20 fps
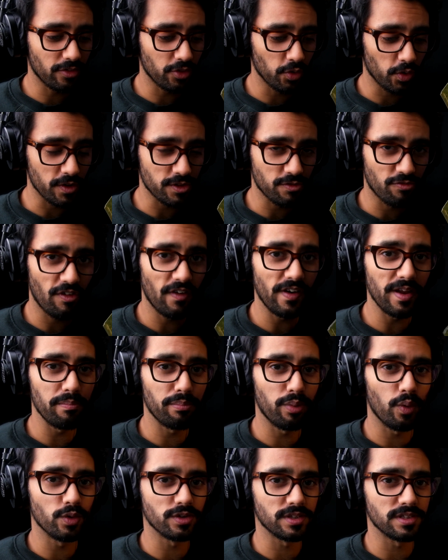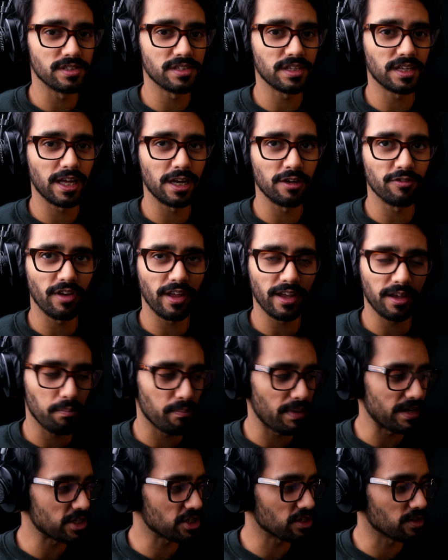thought it's very important to kind of like
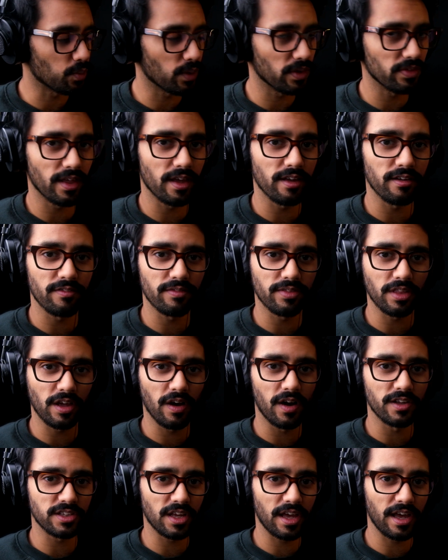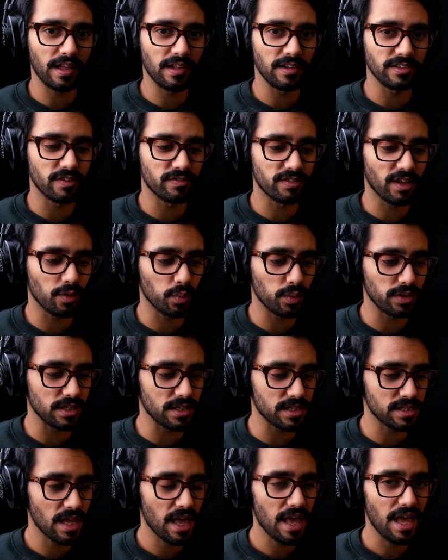mention what the guys at Haeckels have done with
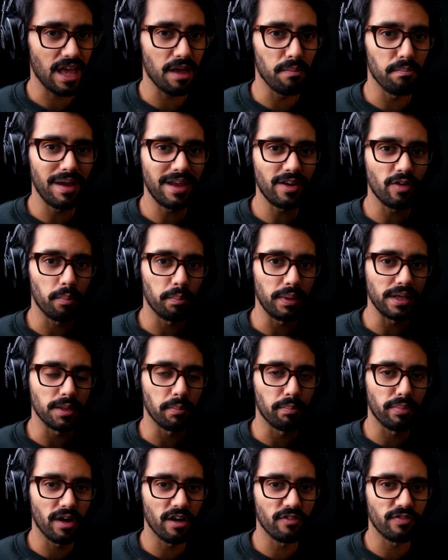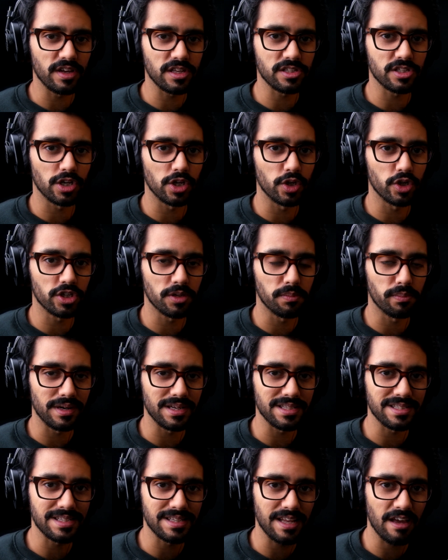this. It may not be the perfect solution, but
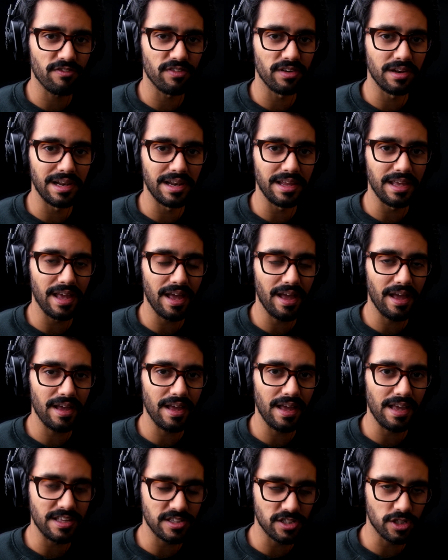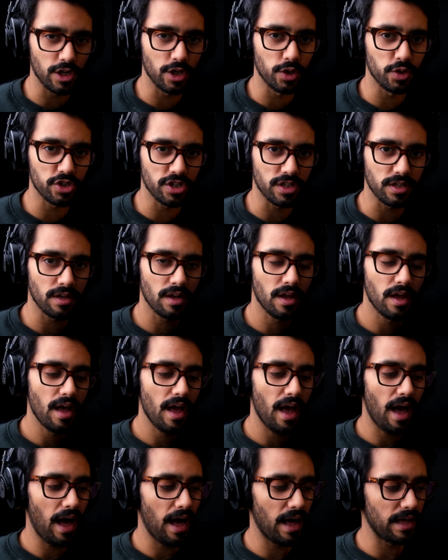it's definitely a solution,
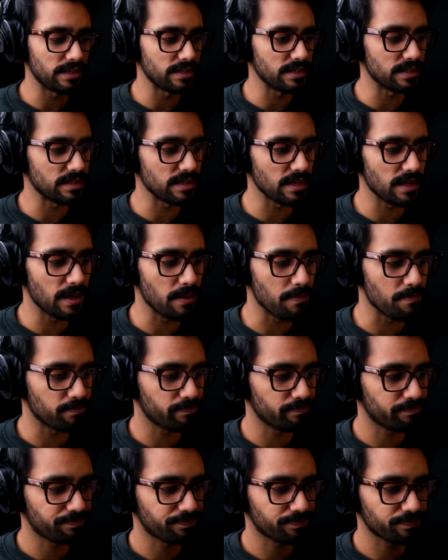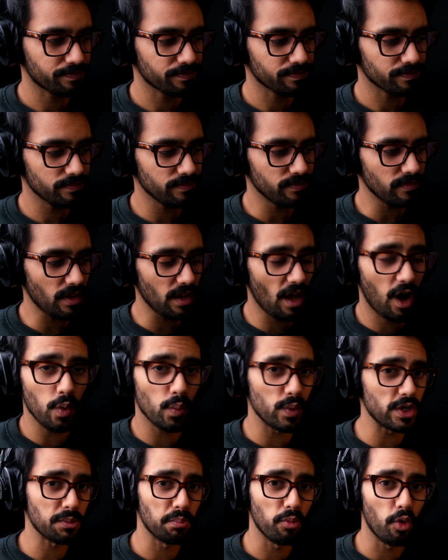and I
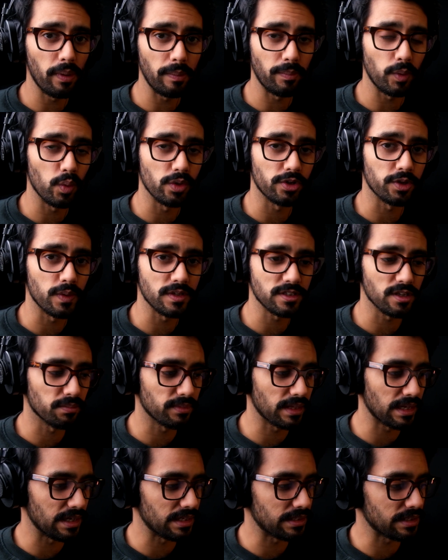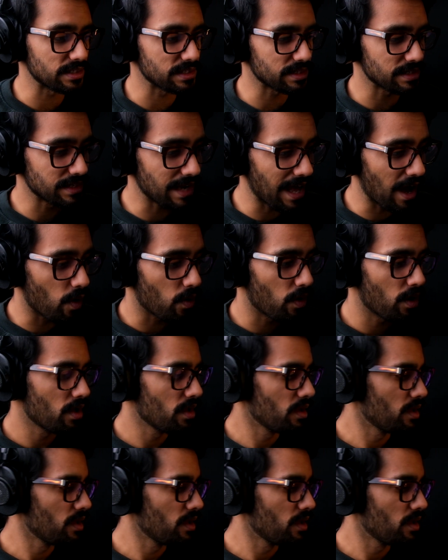wish more people were doing something like this. Now,